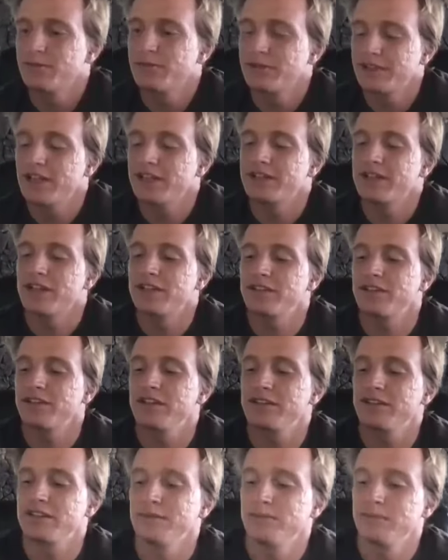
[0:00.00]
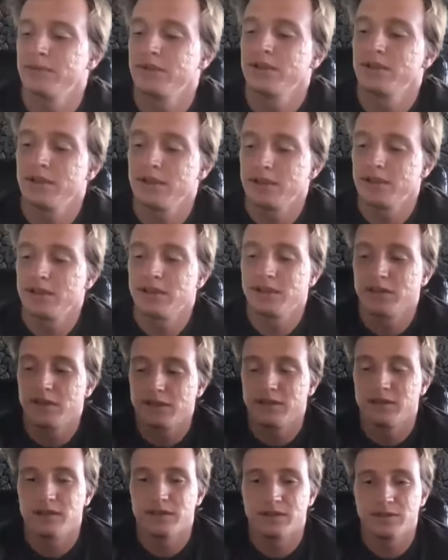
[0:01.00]
But that yeah. that's awesome.
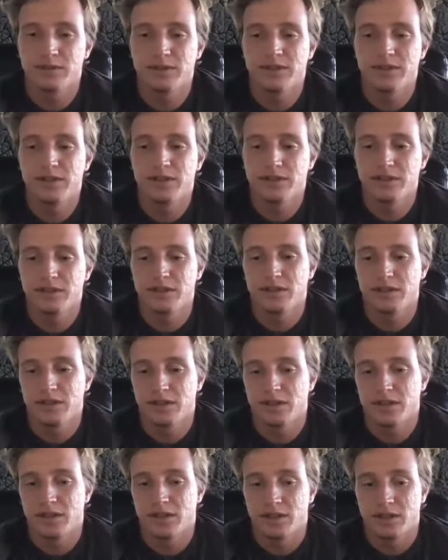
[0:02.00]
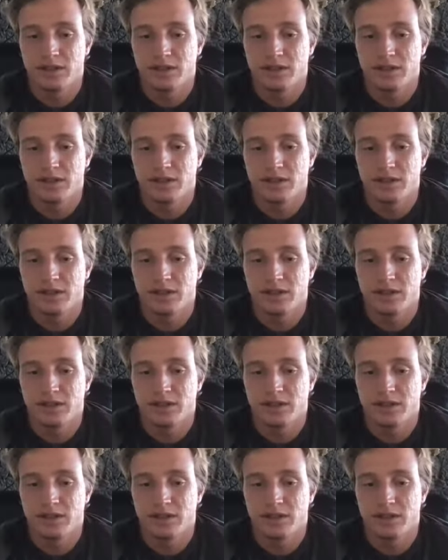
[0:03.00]
Sweet dude. How